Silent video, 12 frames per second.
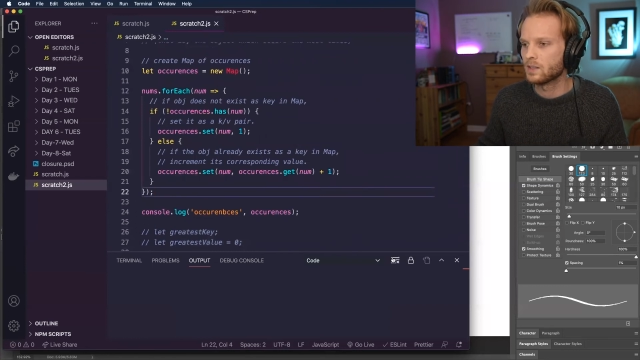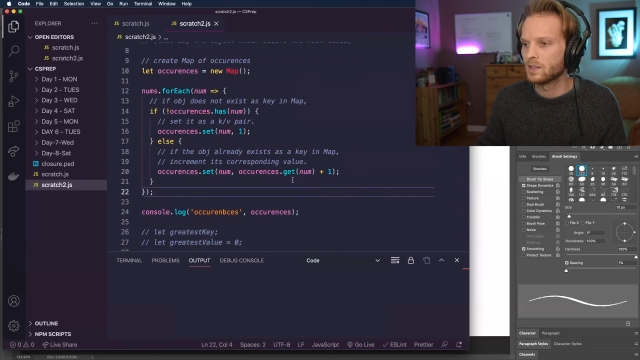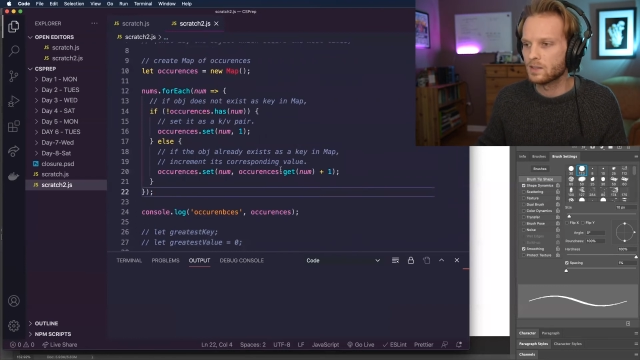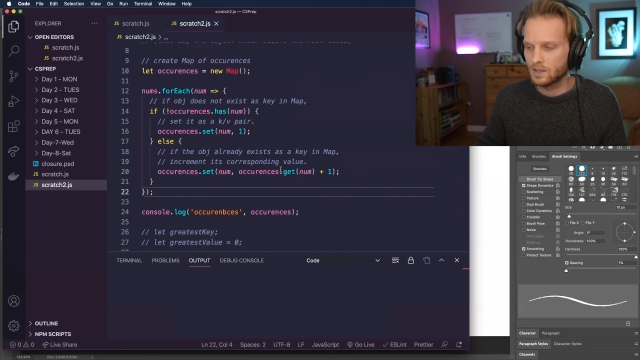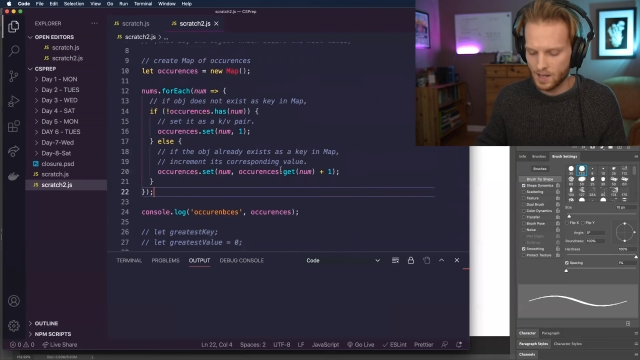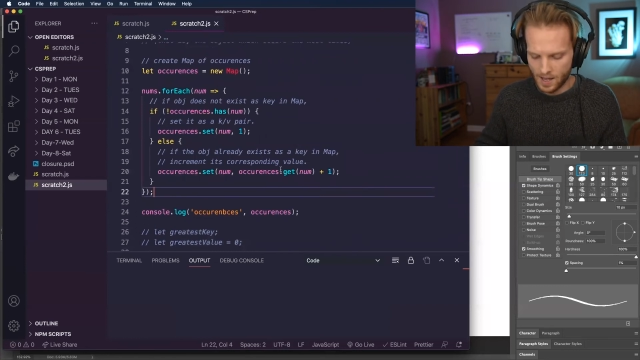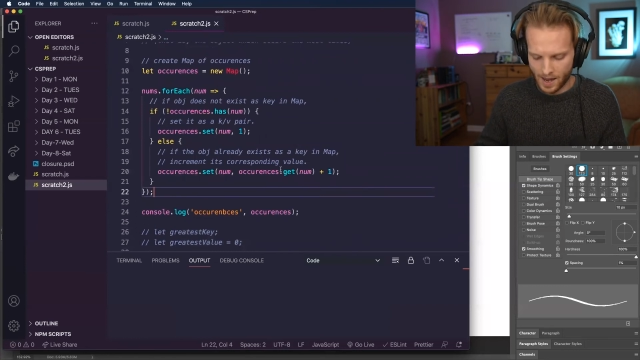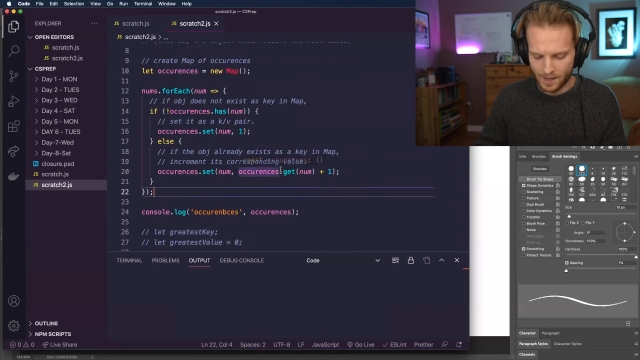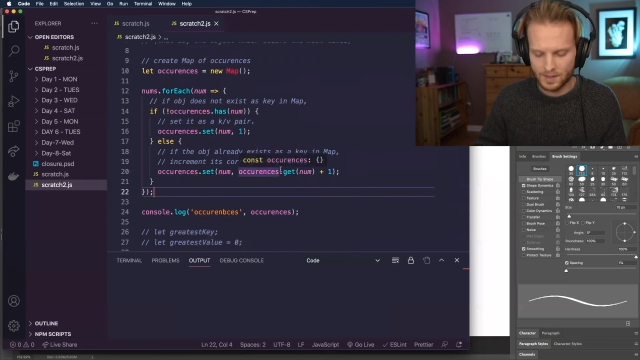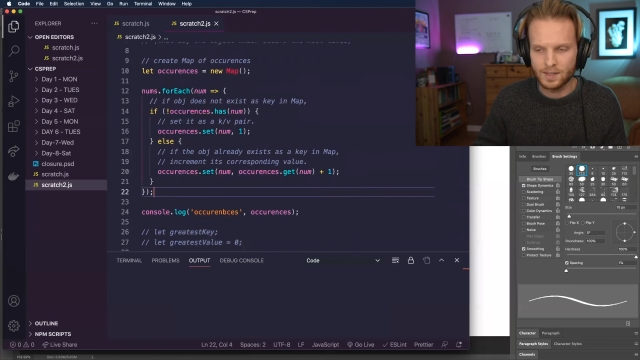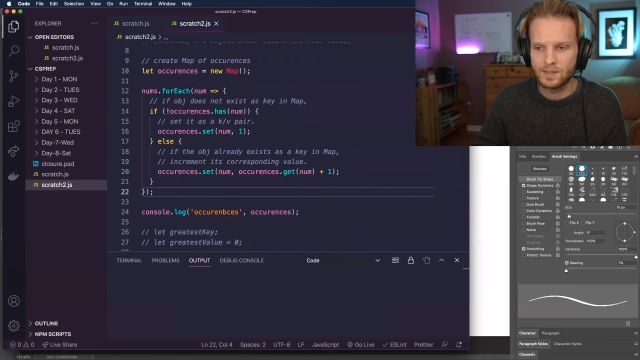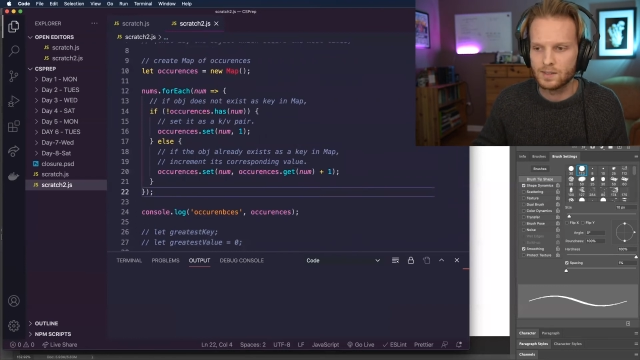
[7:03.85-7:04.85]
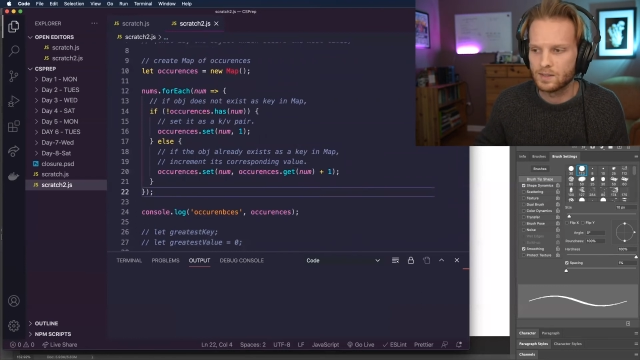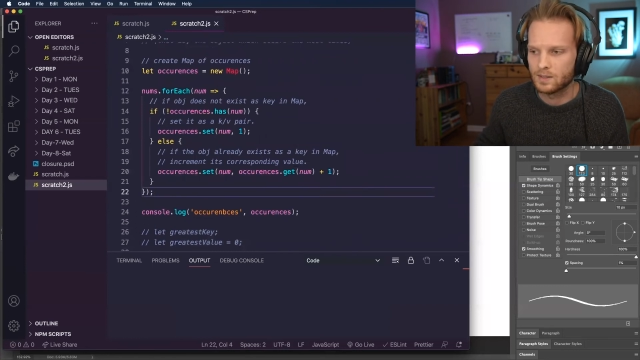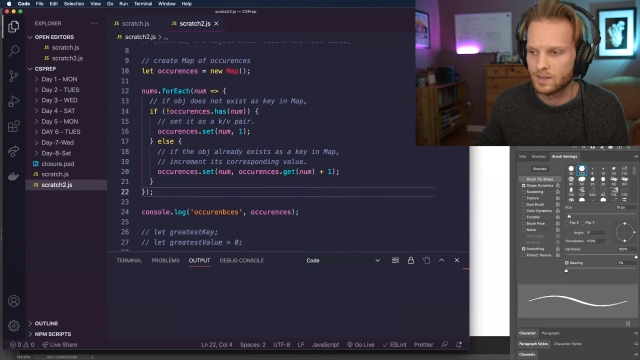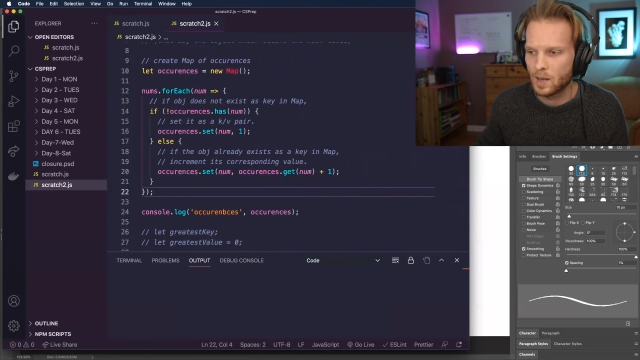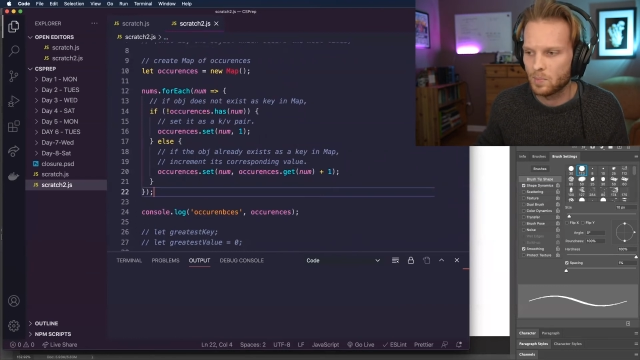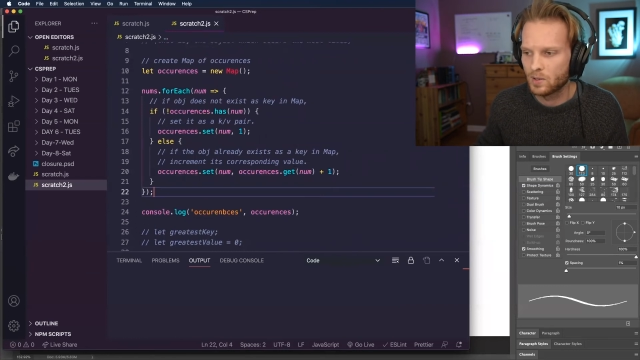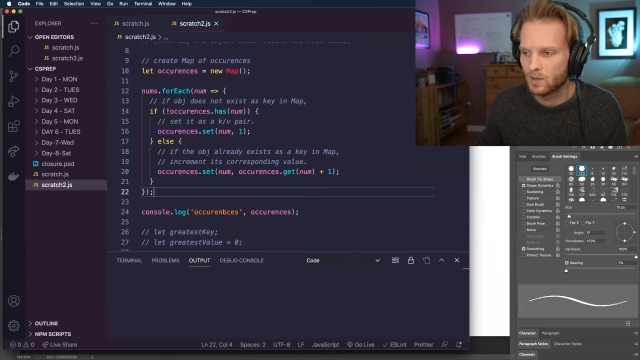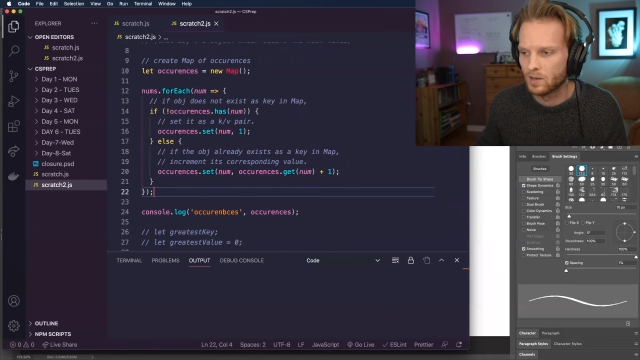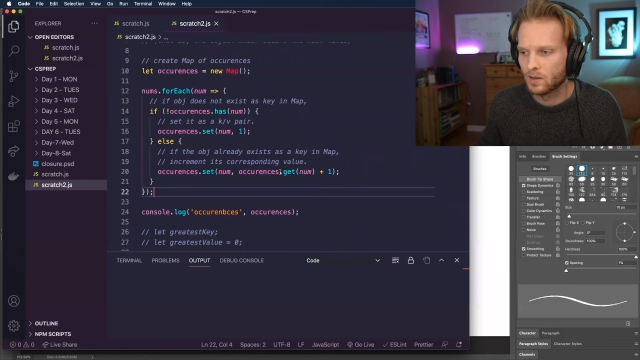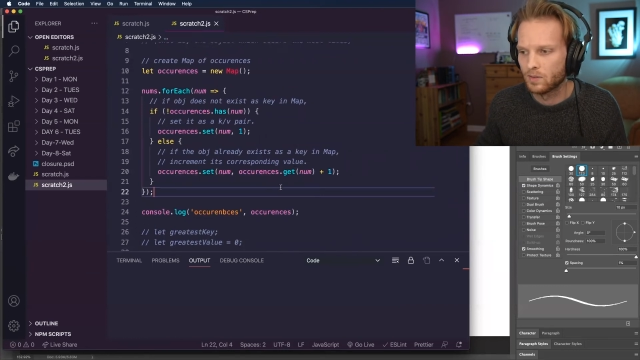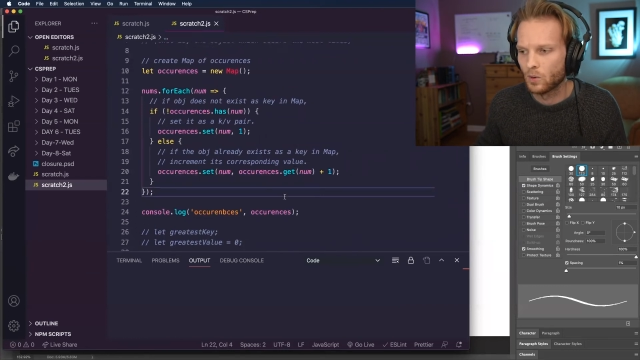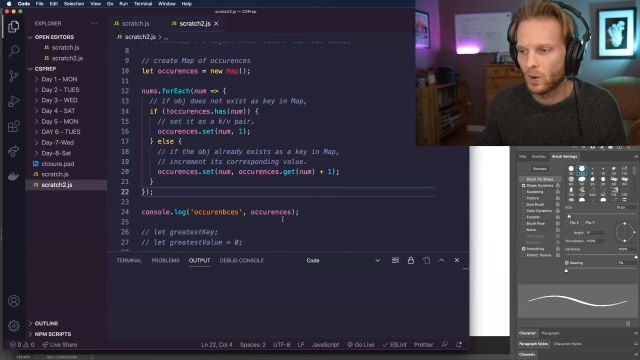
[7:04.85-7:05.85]
is at this step
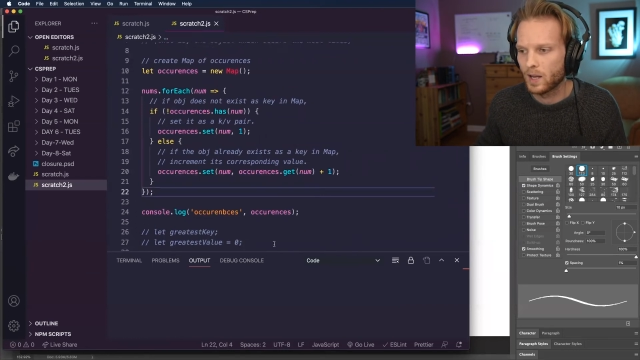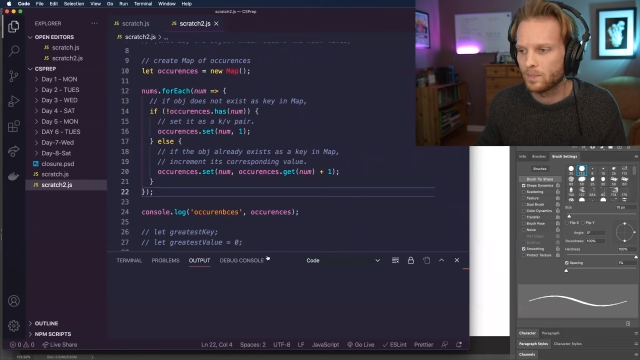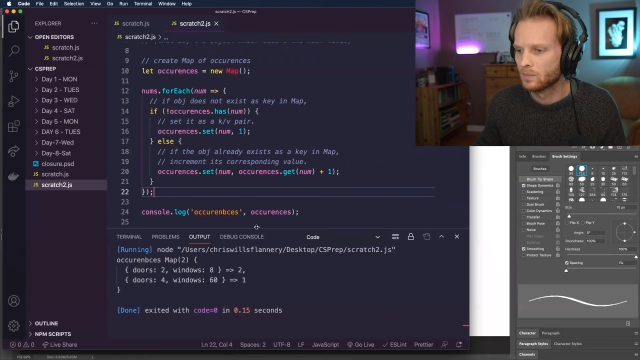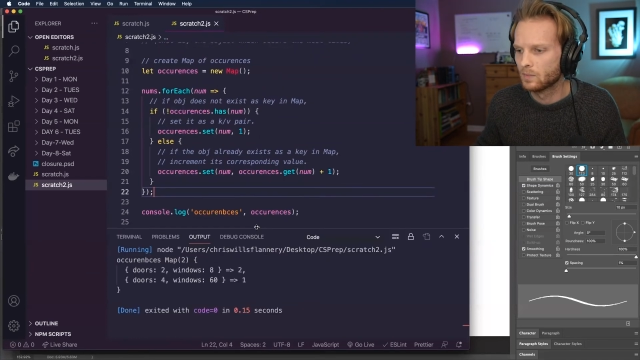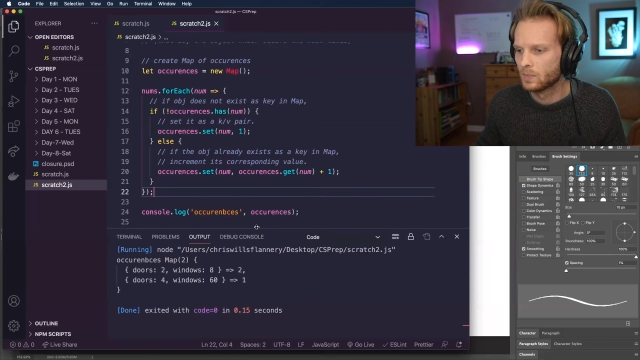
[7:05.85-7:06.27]
of the way.